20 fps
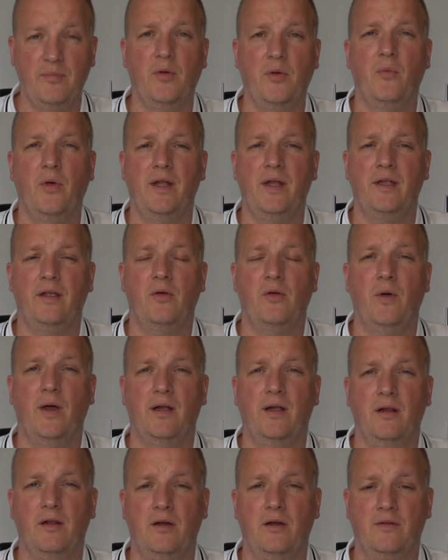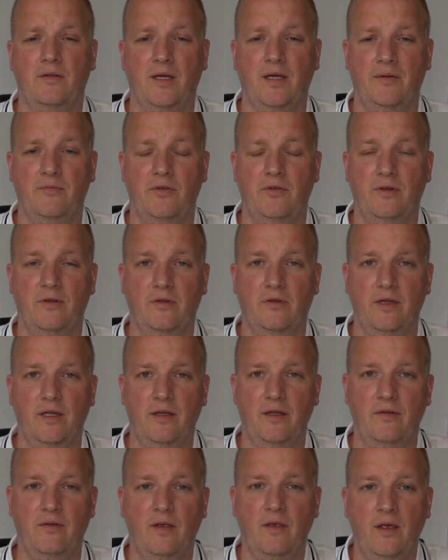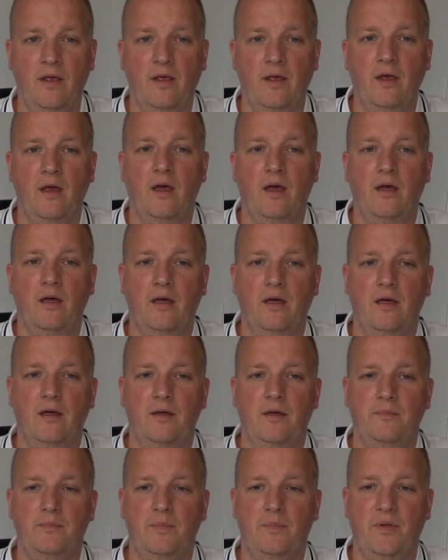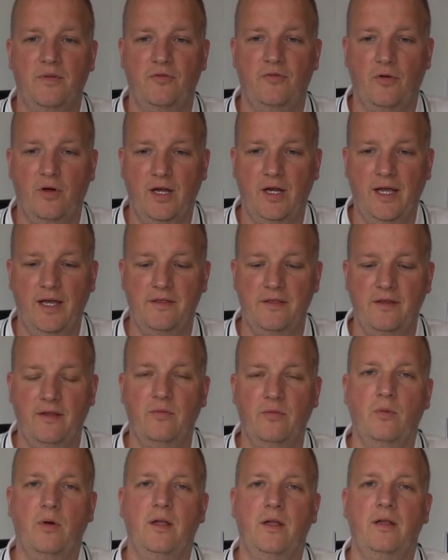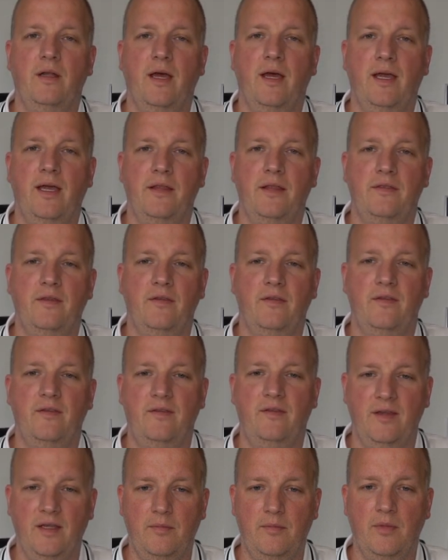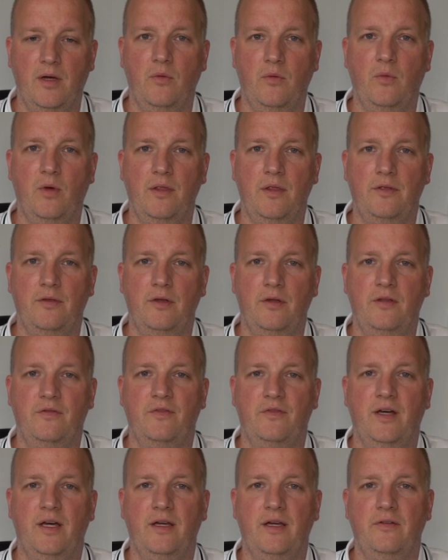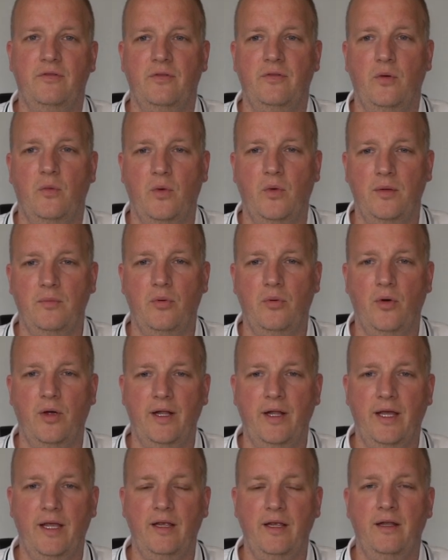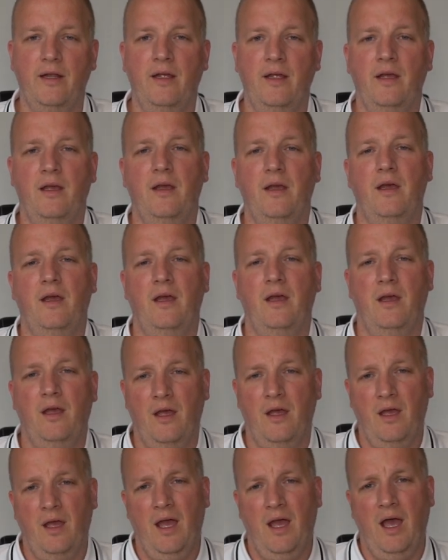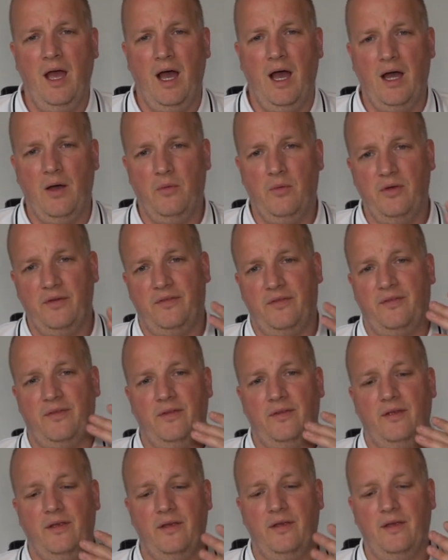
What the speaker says: been waiting quite a long time for this lens. Before I had this one, I had the Sigma 135 1.8. I was